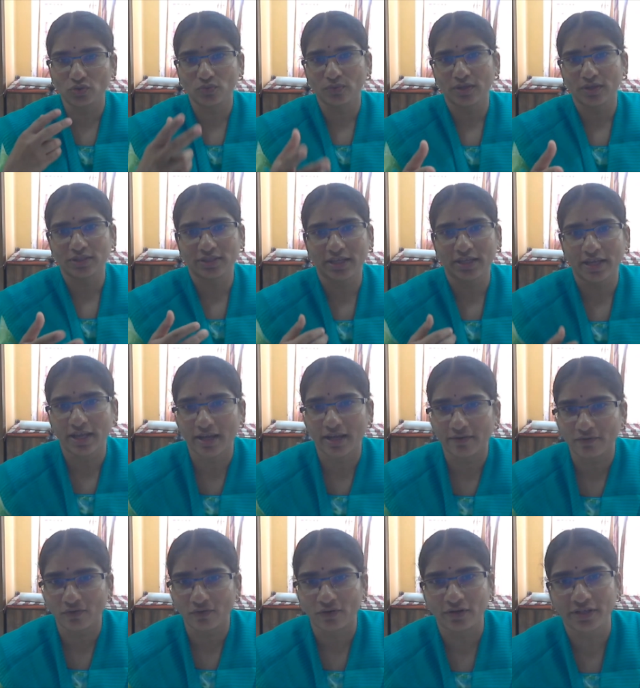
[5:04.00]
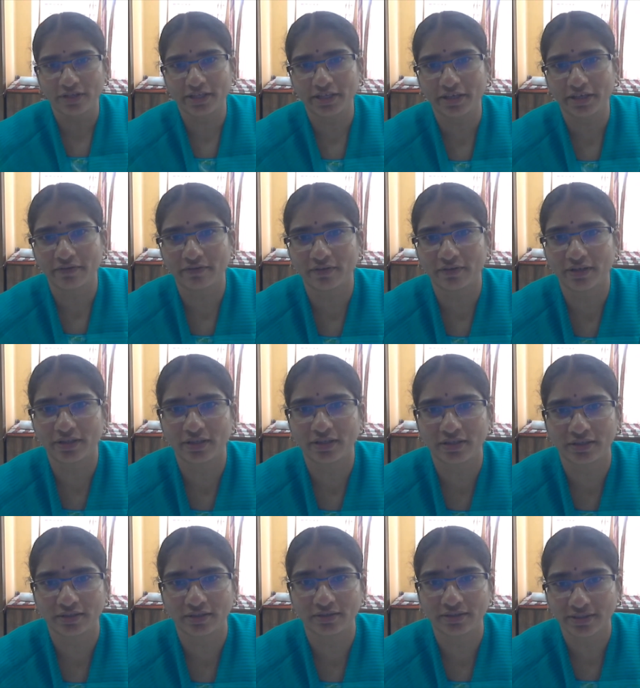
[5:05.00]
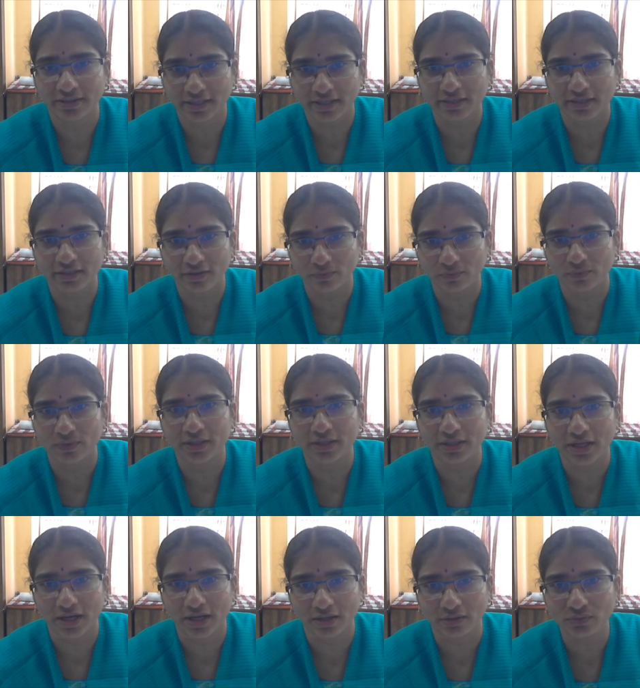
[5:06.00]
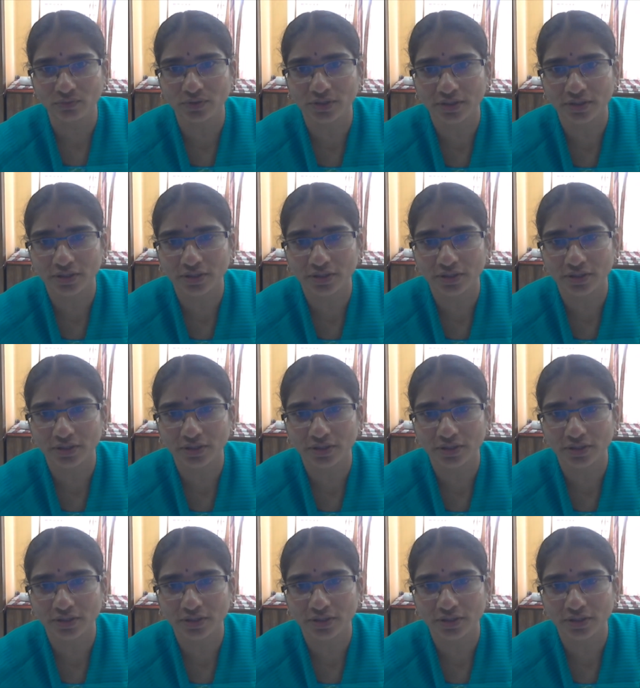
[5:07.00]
words I have already said the word out.